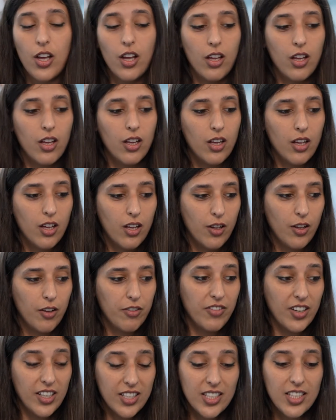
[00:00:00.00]
uh,
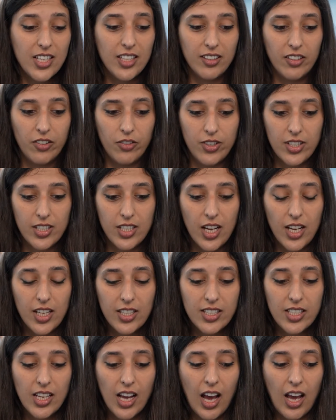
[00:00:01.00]
fascinating results.